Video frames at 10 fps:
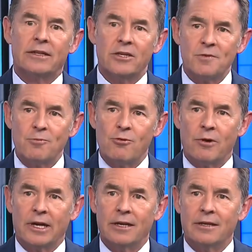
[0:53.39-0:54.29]
at this
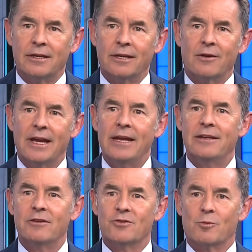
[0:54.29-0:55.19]
point, I
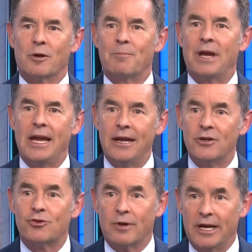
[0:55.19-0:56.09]
hate to use the word
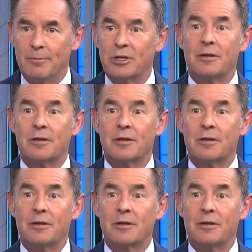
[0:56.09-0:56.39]
pain trade,